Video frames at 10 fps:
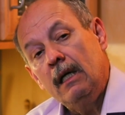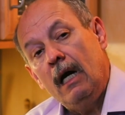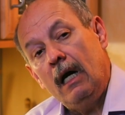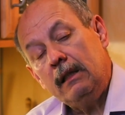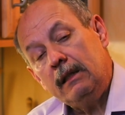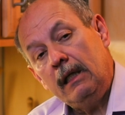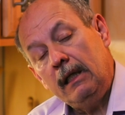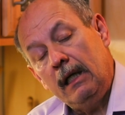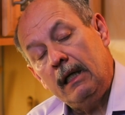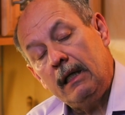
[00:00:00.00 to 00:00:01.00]
And
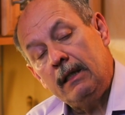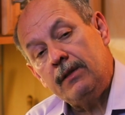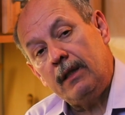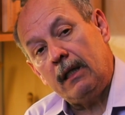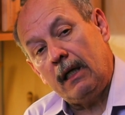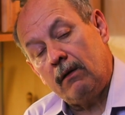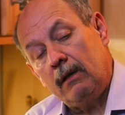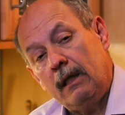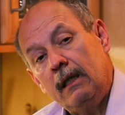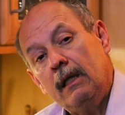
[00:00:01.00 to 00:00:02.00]
tener is
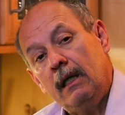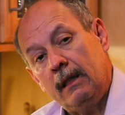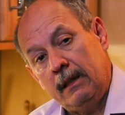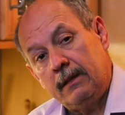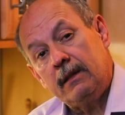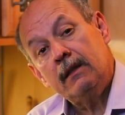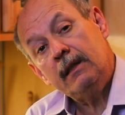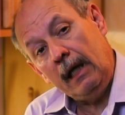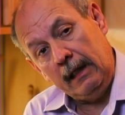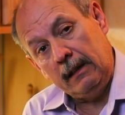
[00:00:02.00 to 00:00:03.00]
irregular and is
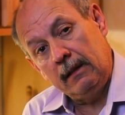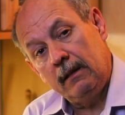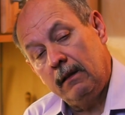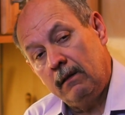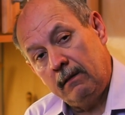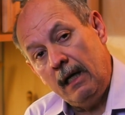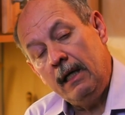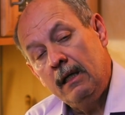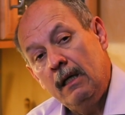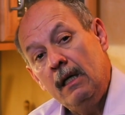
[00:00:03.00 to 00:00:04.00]
ten. Alright?